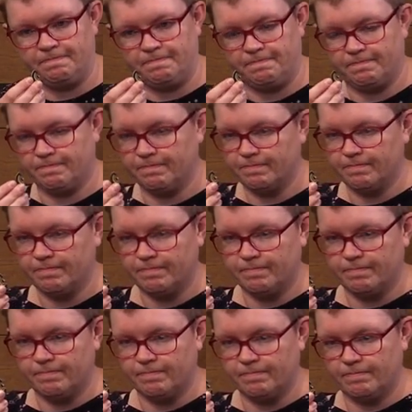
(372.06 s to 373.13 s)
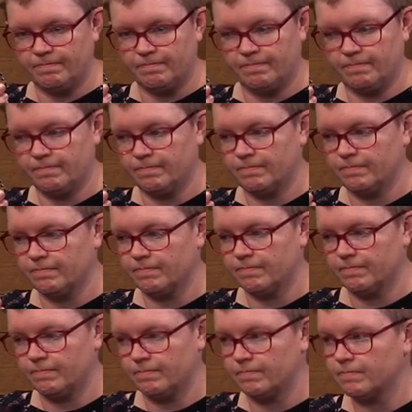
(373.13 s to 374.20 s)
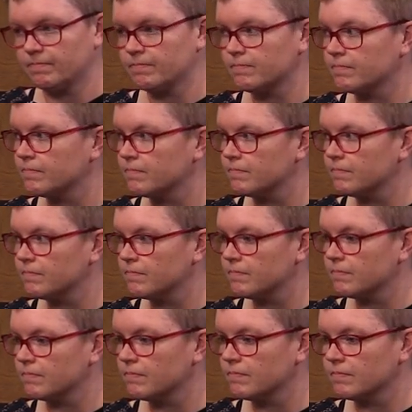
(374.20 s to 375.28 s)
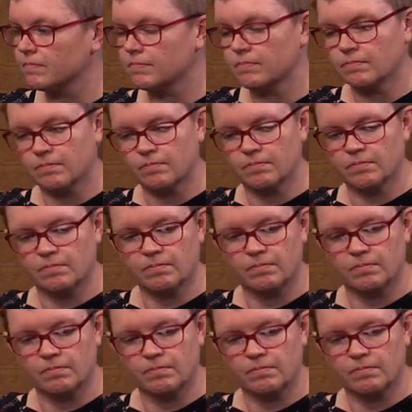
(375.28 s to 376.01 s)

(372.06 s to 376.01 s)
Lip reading: (silent)